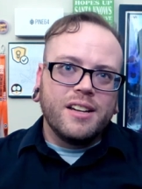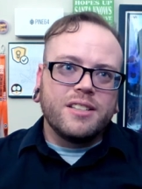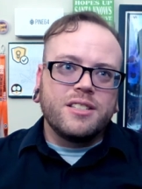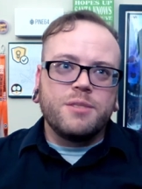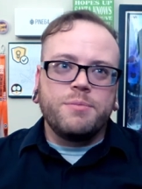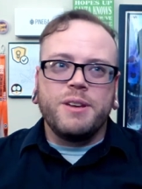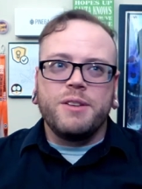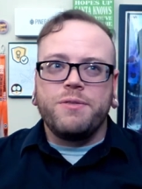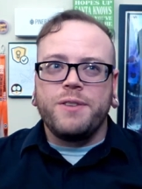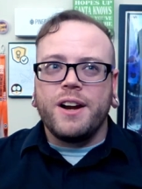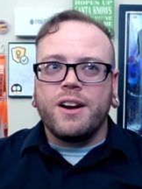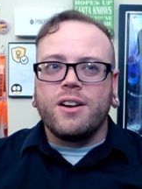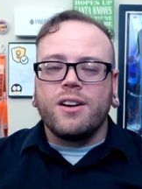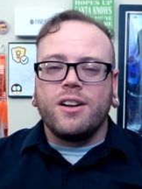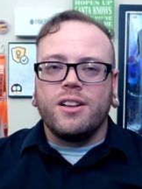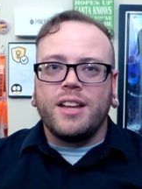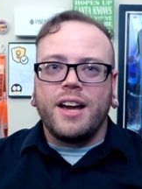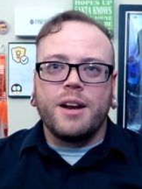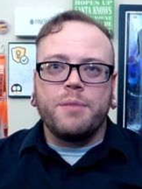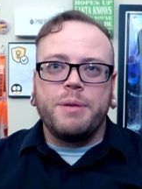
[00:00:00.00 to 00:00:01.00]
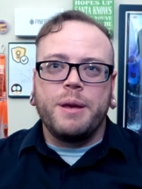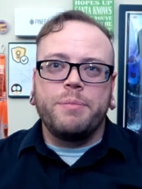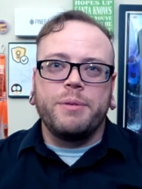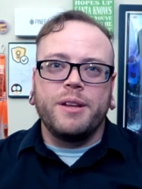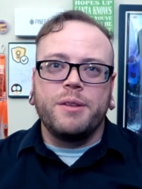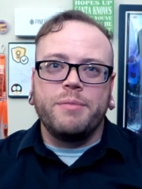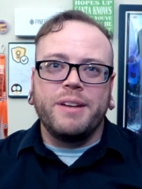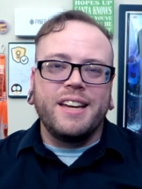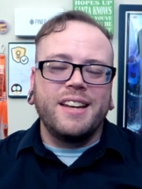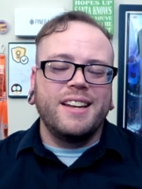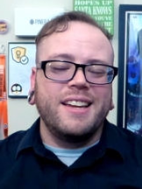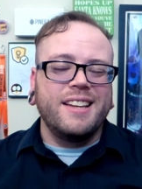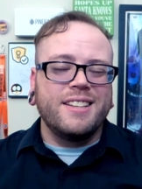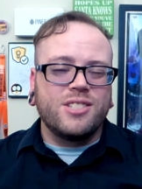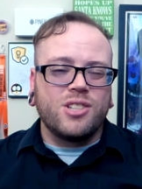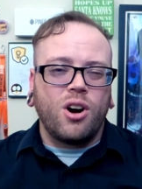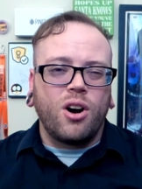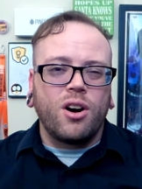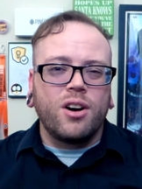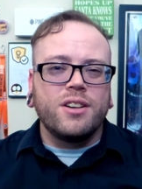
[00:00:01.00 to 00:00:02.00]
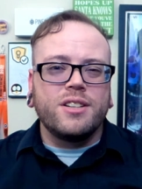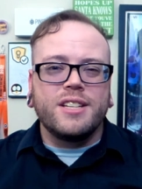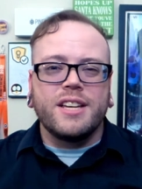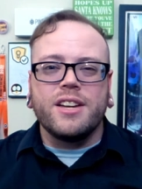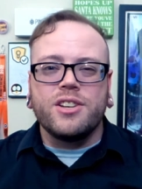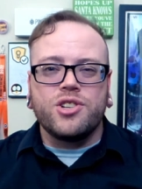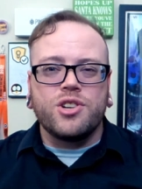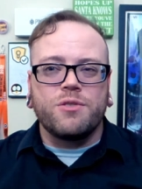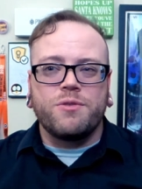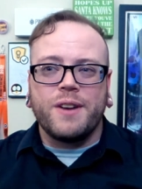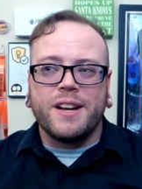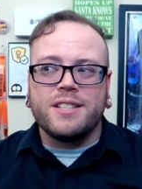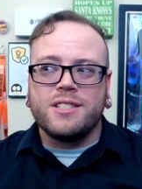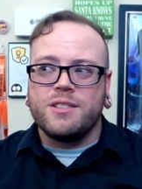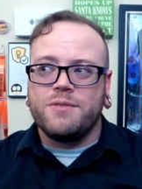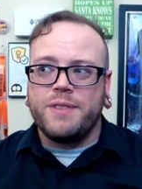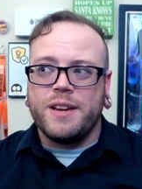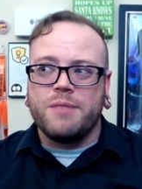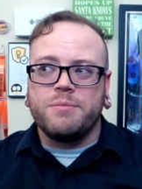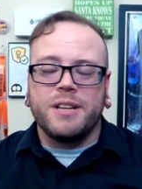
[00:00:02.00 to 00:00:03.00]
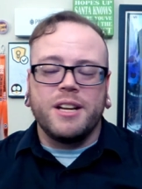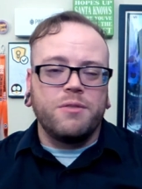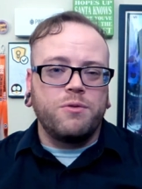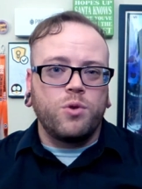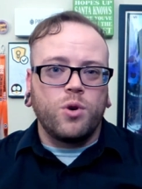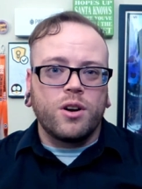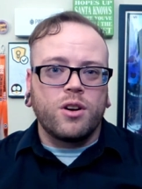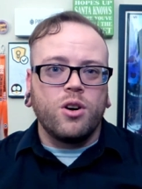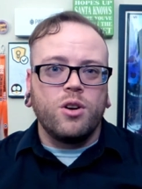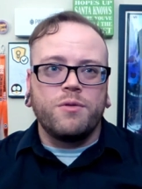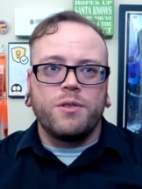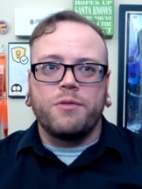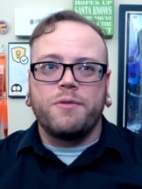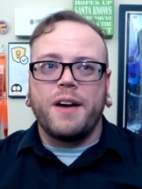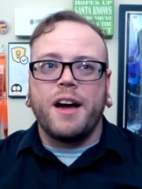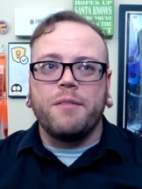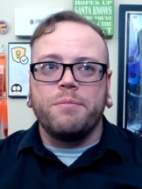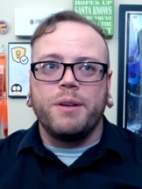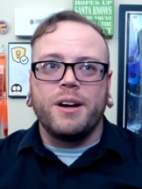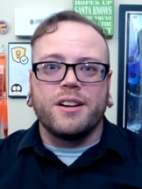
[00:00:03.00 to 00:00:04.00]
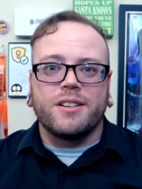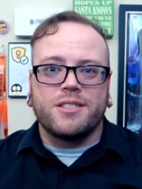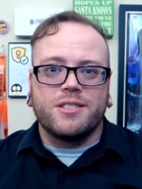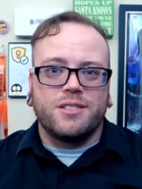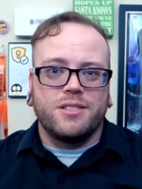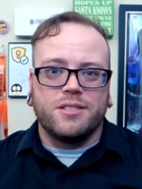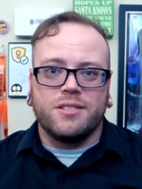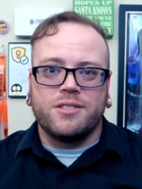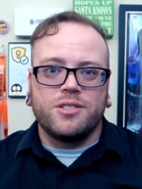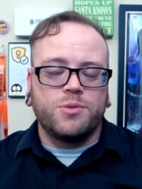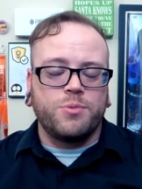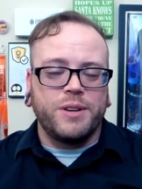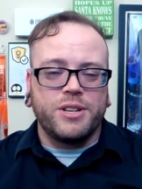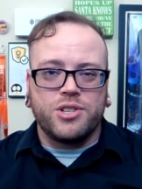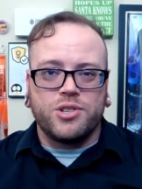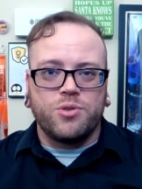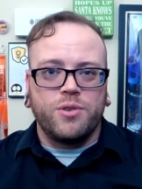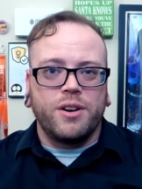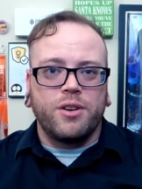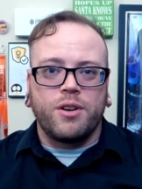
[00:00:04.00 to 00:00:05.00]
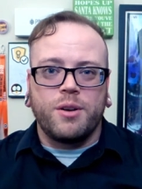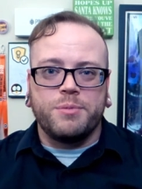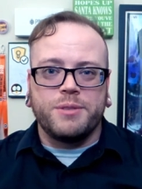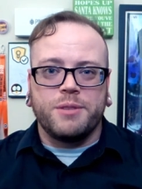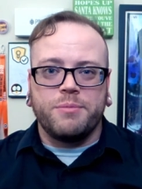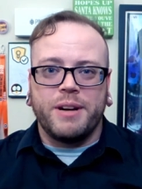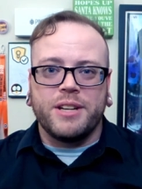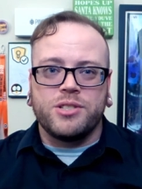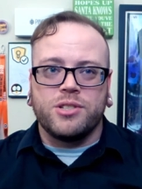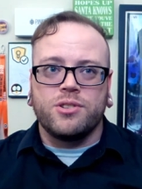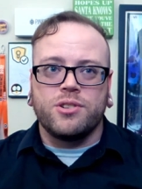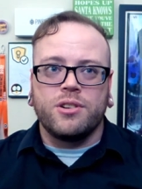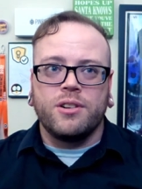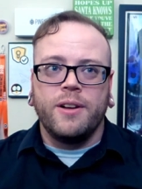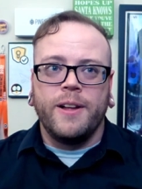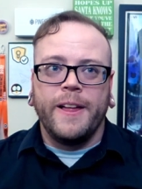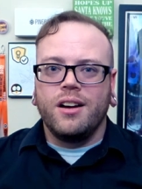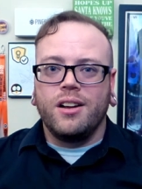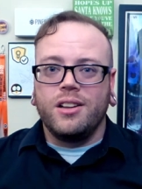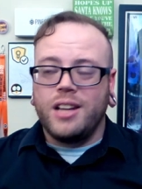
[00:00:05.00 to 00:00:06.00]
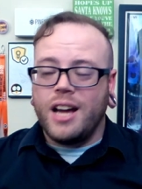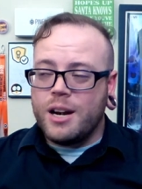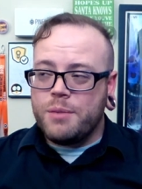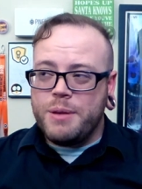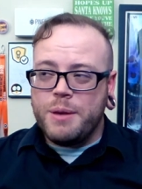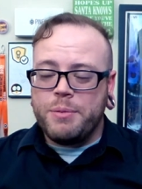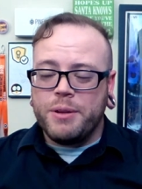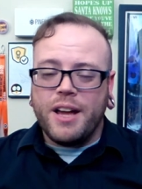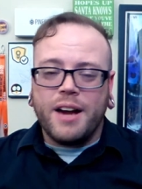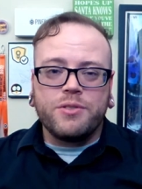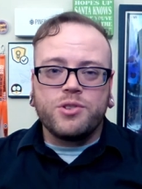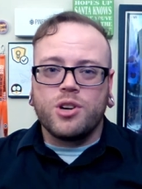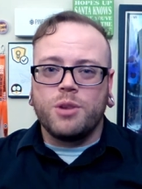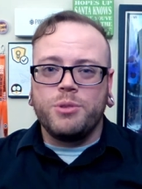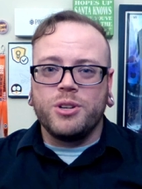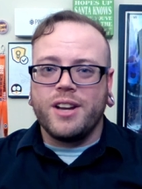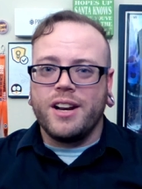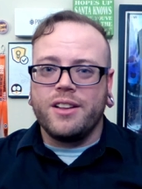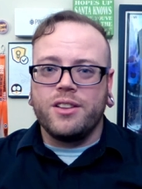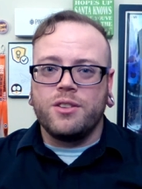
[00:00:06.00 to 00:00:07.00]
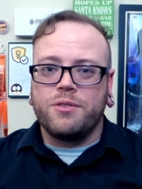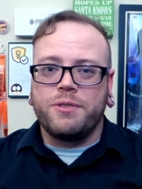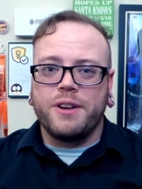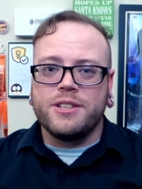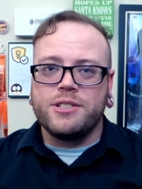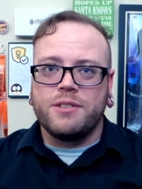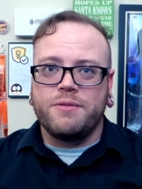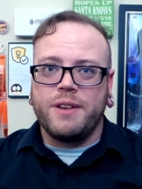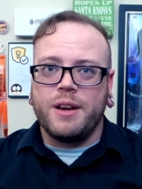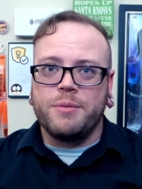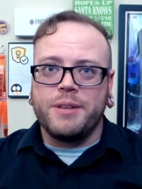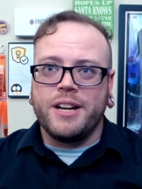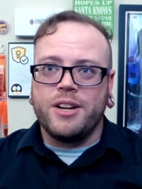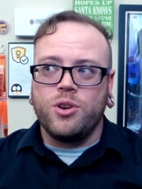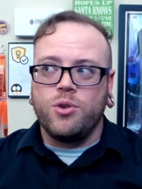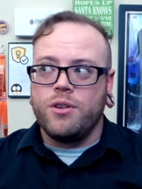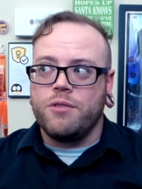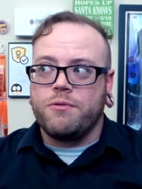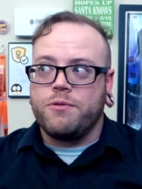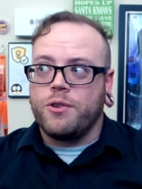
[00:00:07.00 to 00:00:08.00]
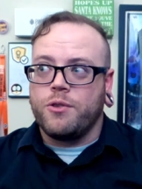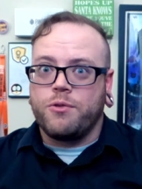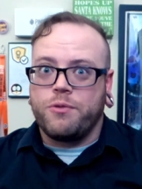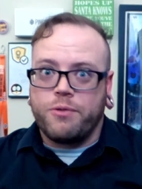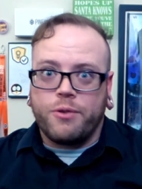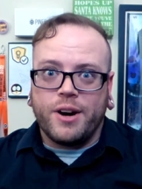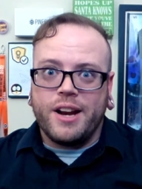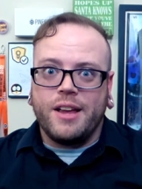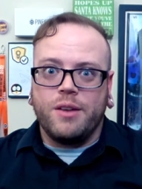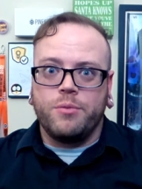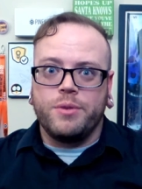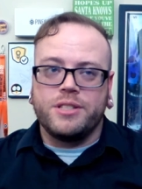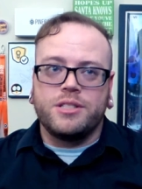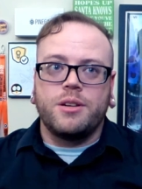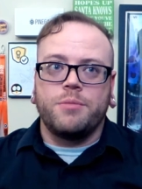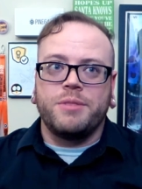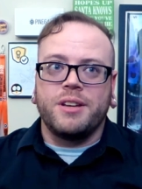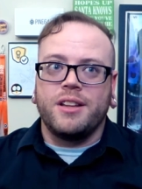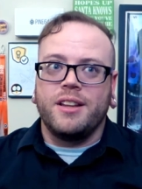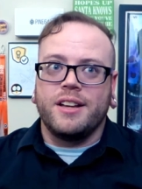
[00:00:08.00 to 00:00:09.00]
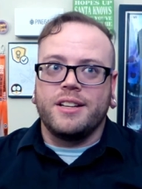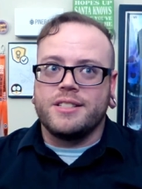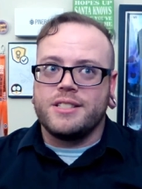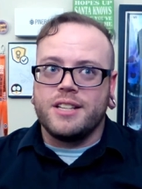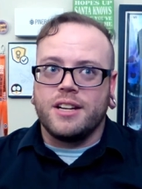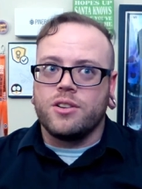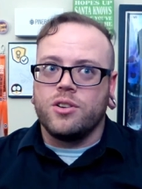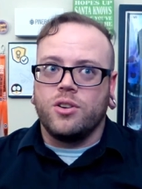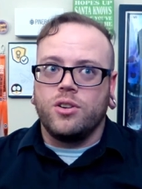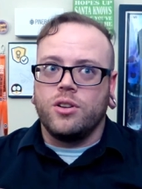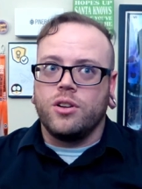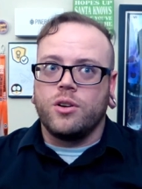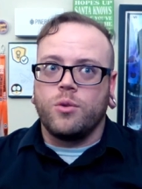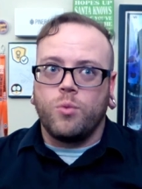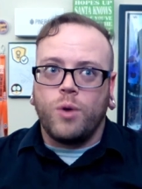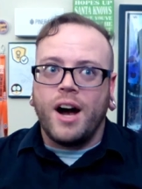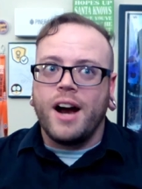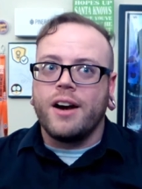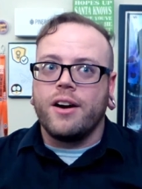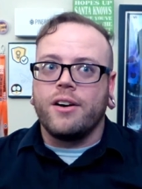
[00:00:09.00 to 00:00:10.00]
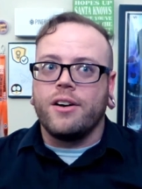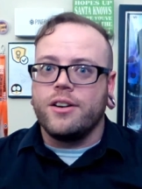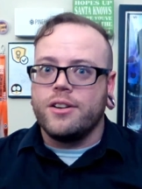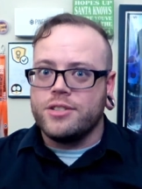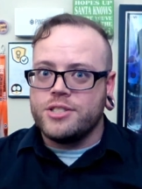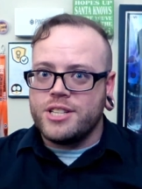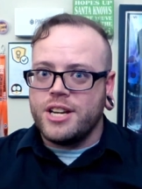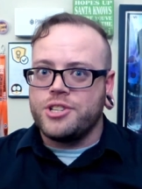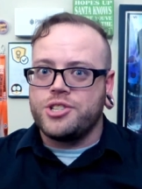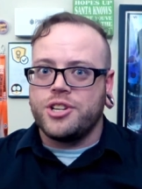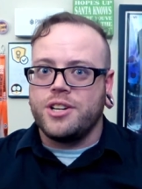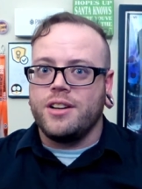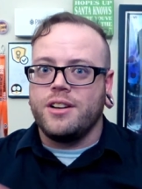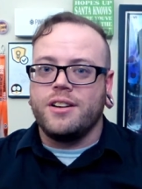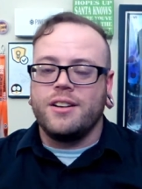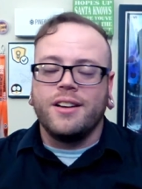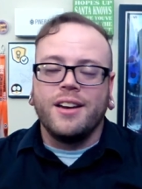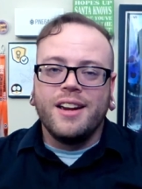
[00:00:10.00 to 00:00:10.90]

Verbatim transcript: to be fair, a lot of people admit it's hard to get your friends and family to fork over five bucks to switch to an encrypted messenger. A lot of people have trouble getting their friends and family to do it for free with something like Signal or Wire or Session.